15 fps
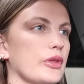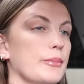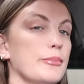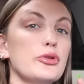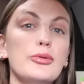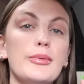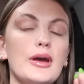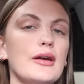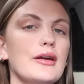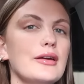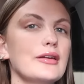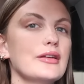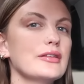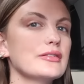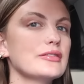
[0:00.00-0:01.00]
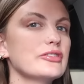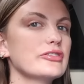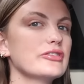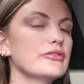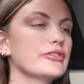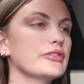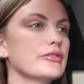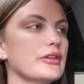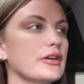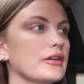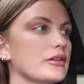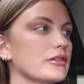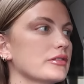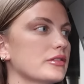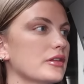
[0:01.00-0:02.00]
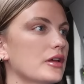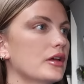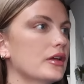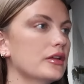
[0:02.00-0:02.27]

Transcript: blueberries, just a few things.